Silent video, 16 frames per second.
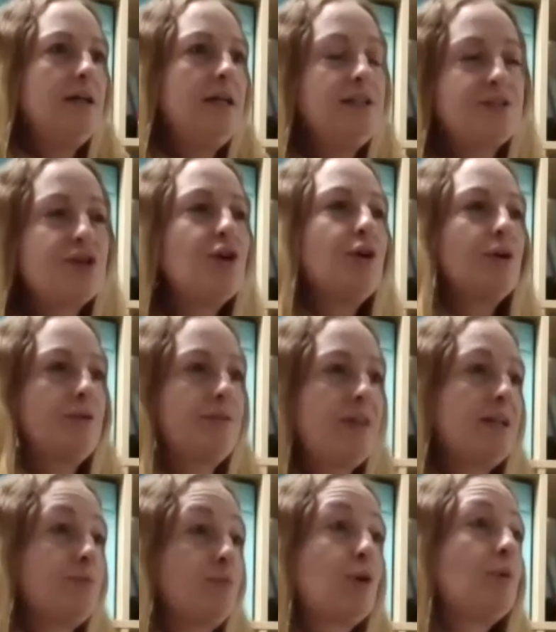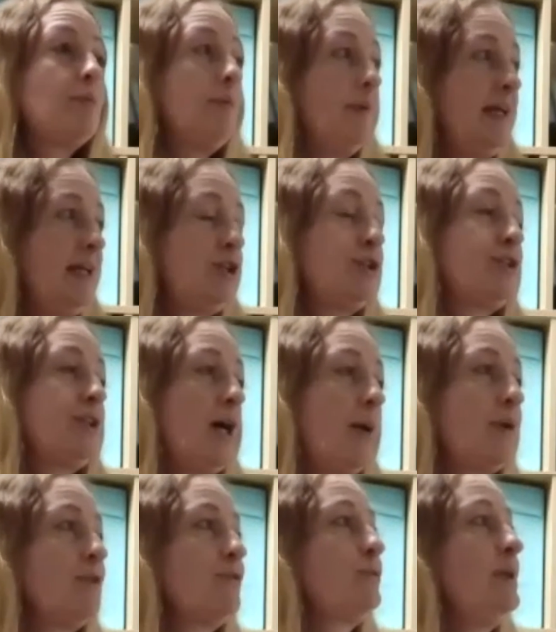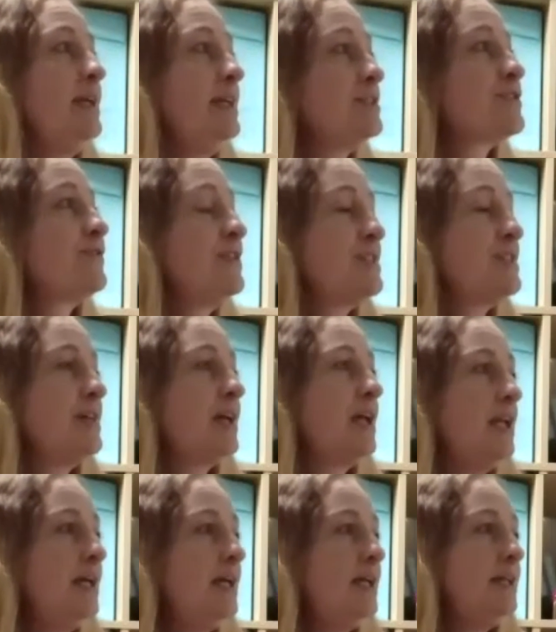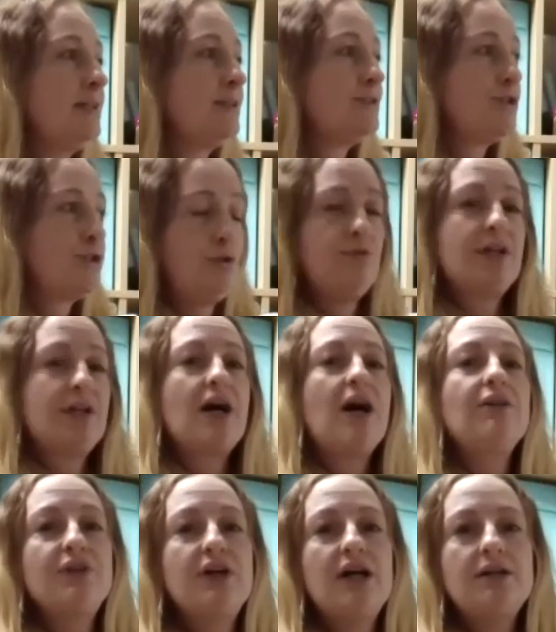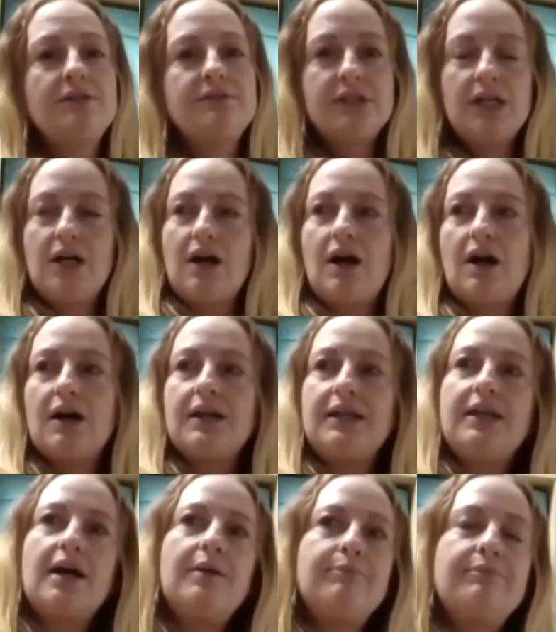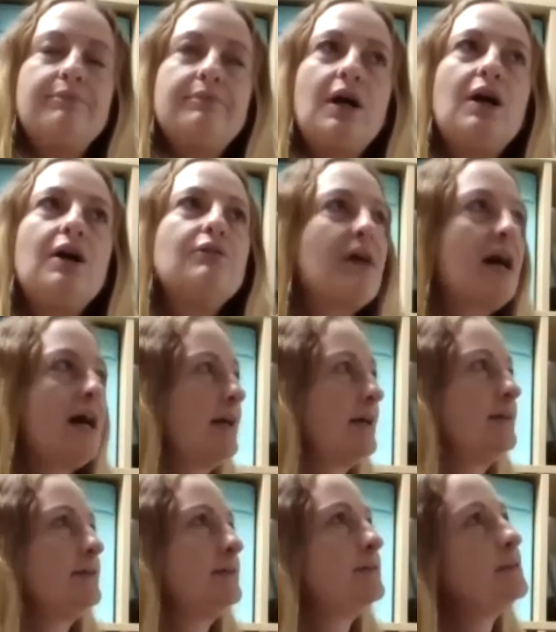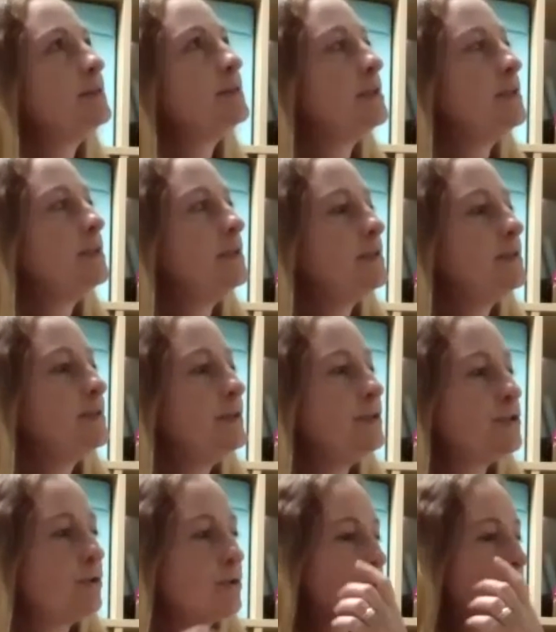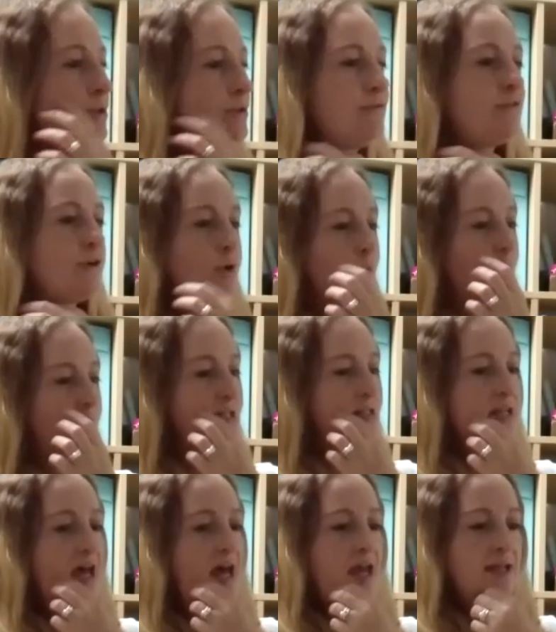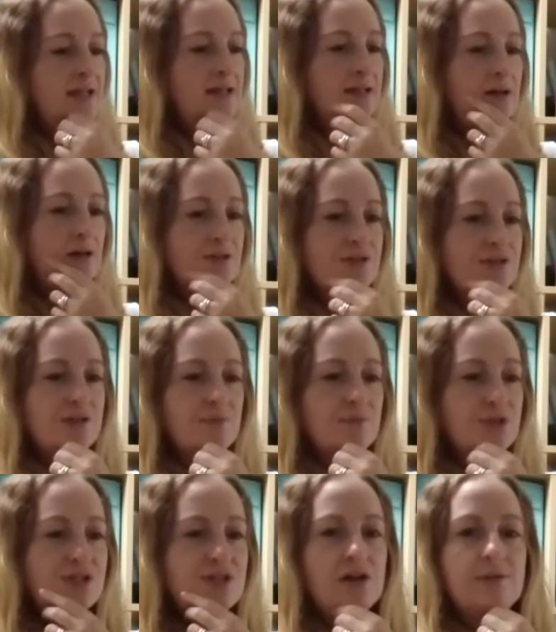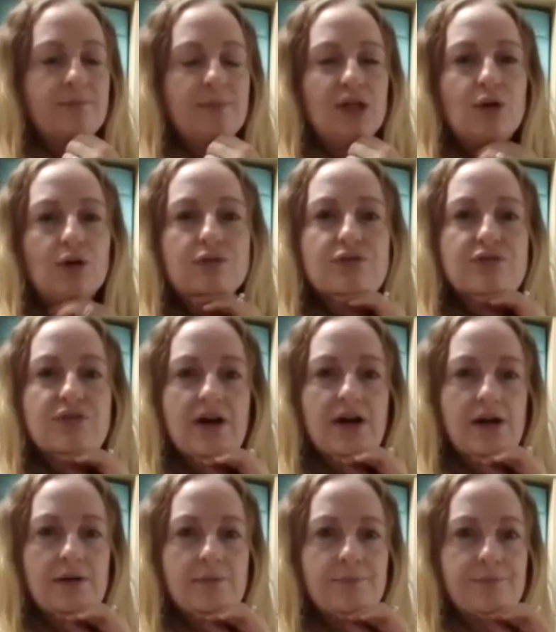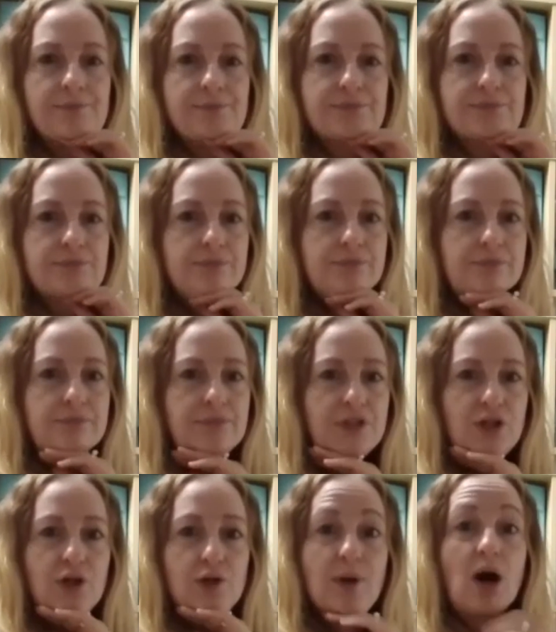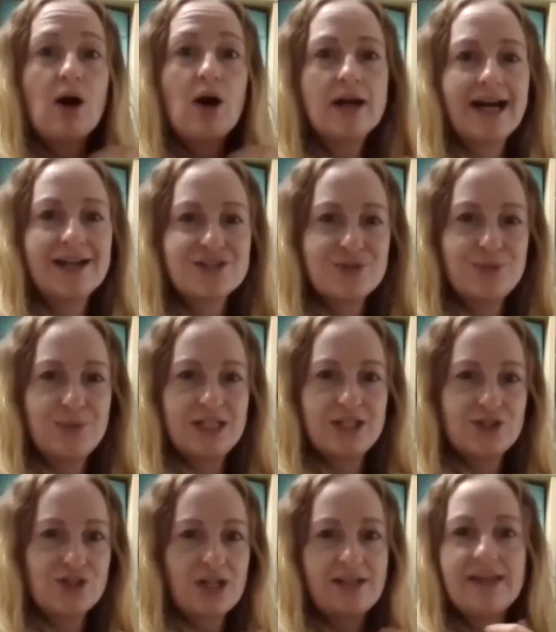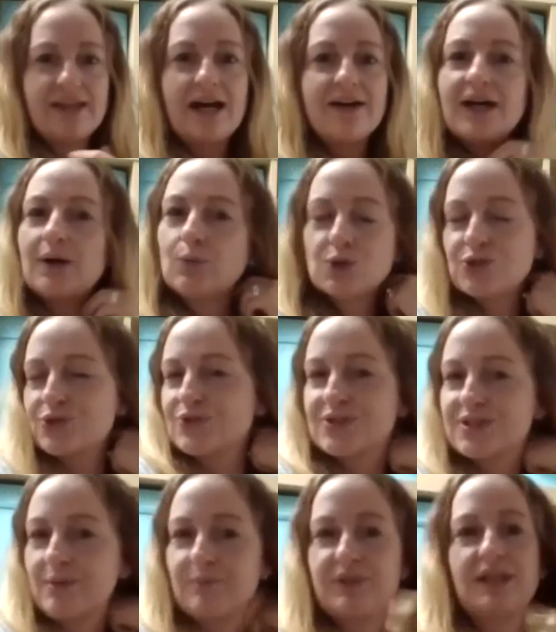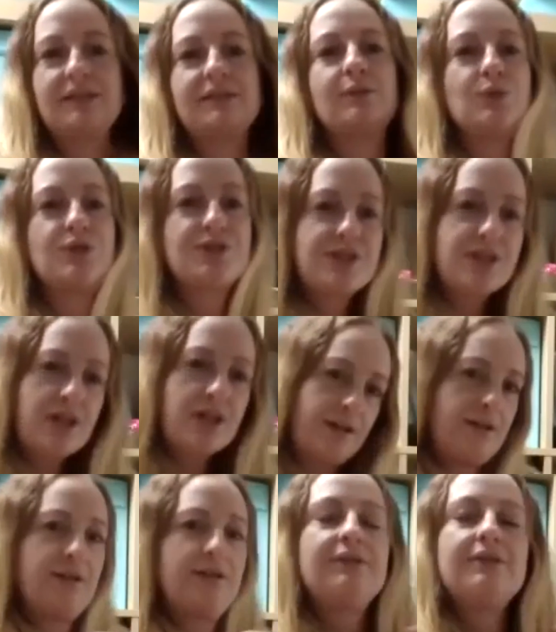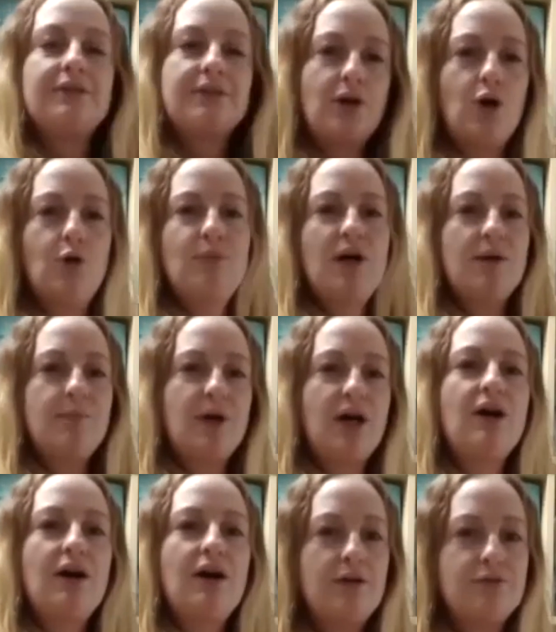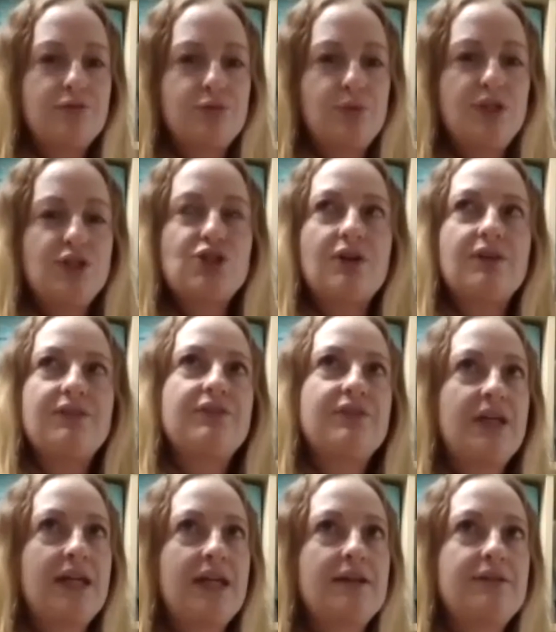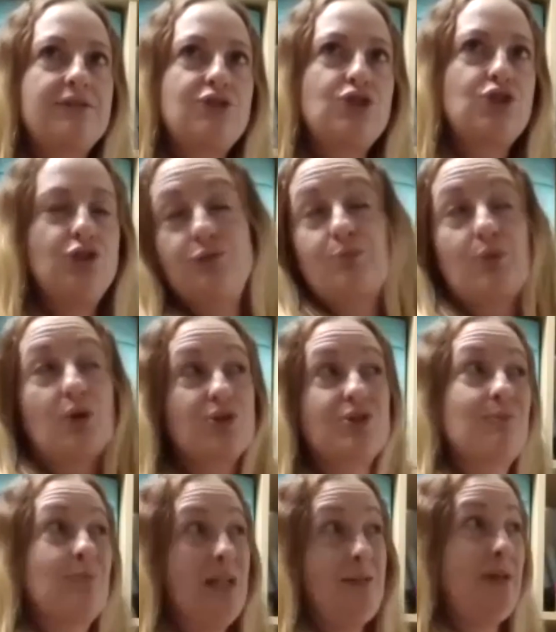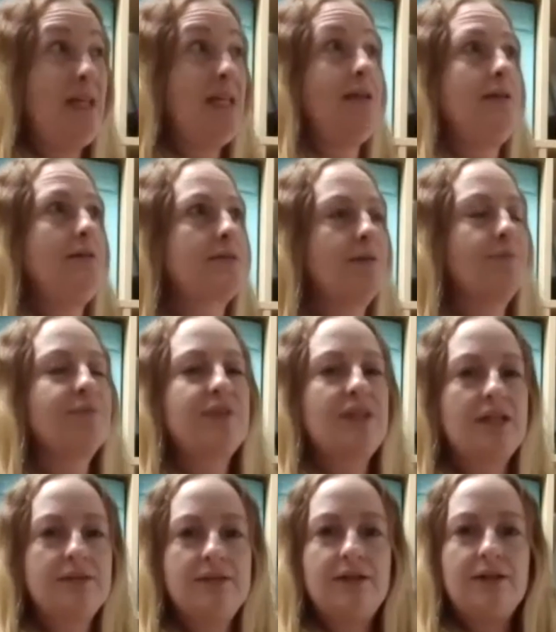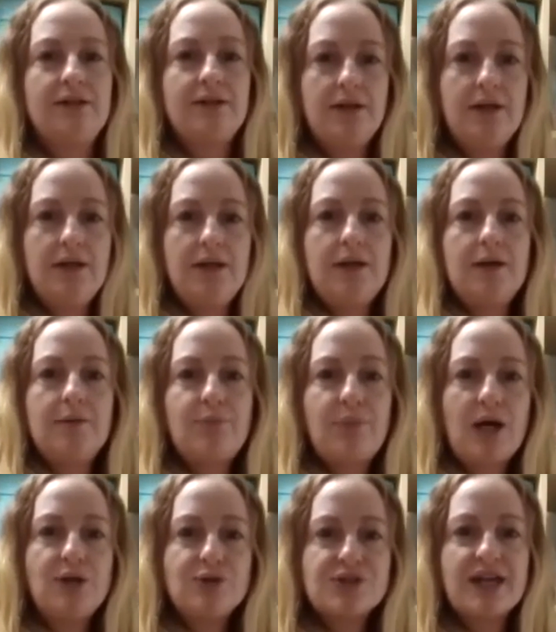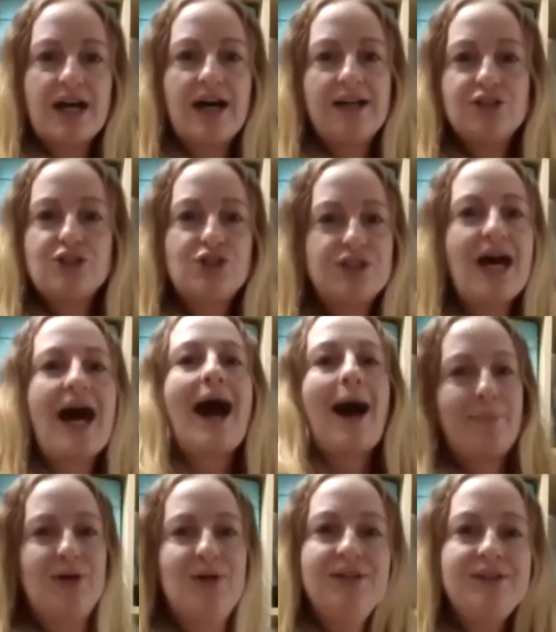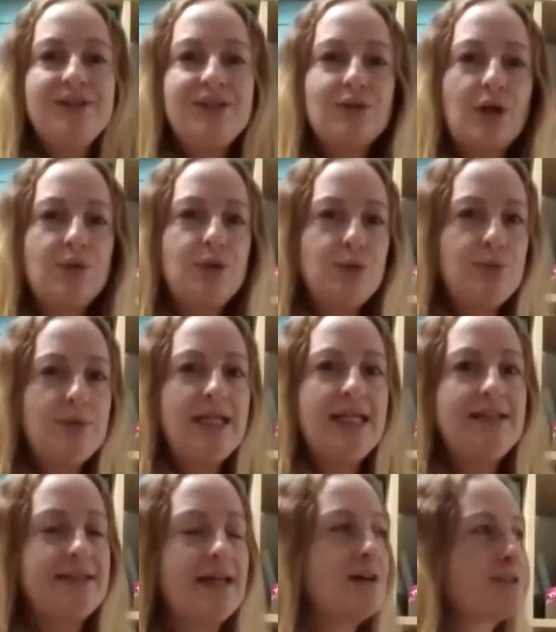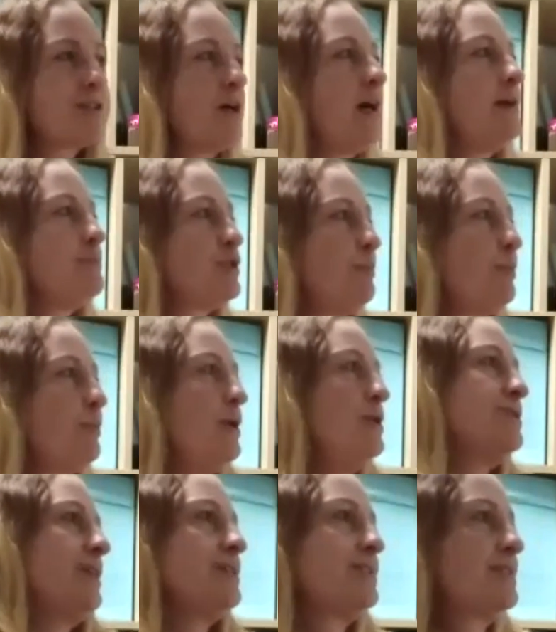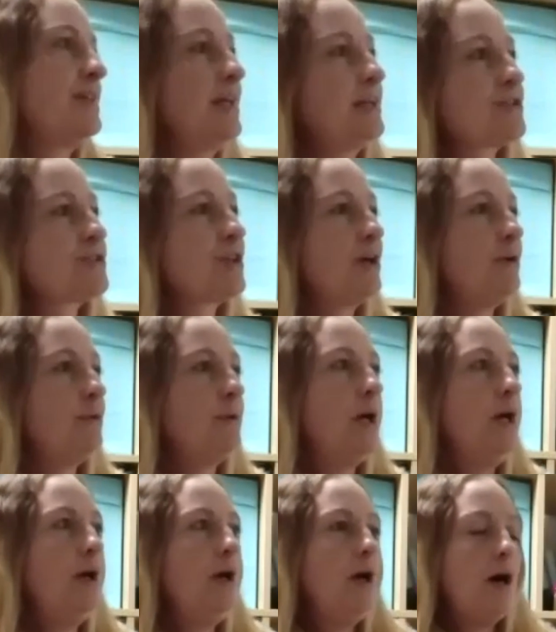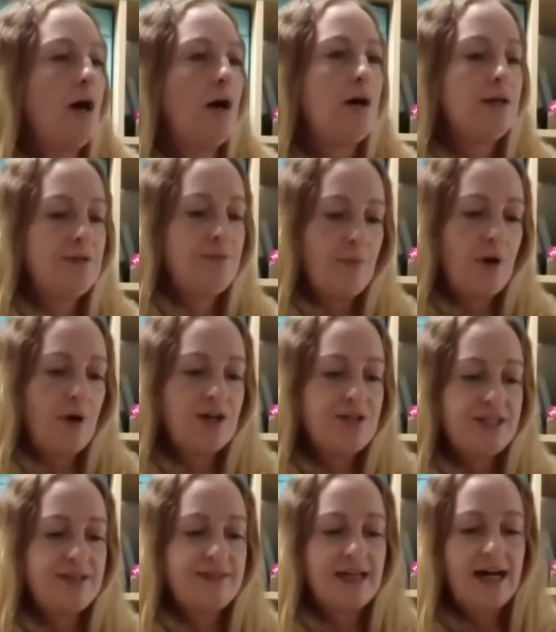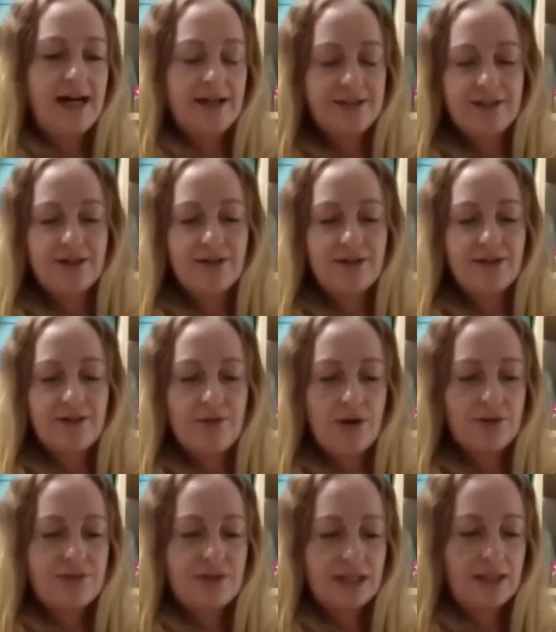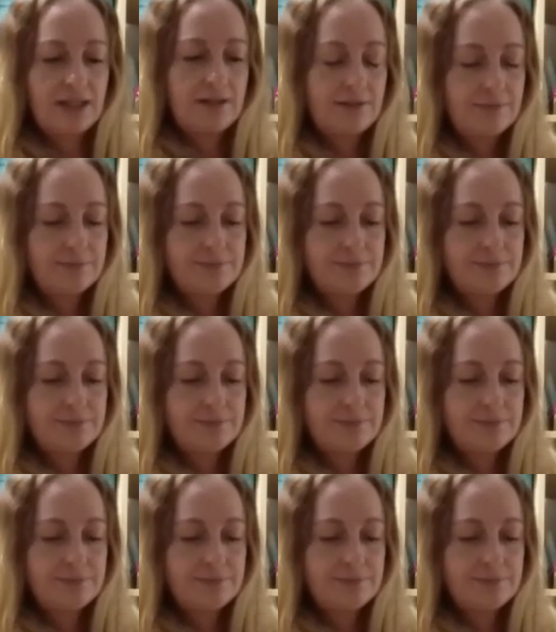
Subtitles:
it took then probably a good couple of weeks physically to recover. I rang the doctor the following day and asked them to sign me off. You know, but I had to initiate that. That wasn't something that was done on my behalf, which I think should possibly be something that post that it should happen. You know, definitely. We need that time to process things. So I did that, and I think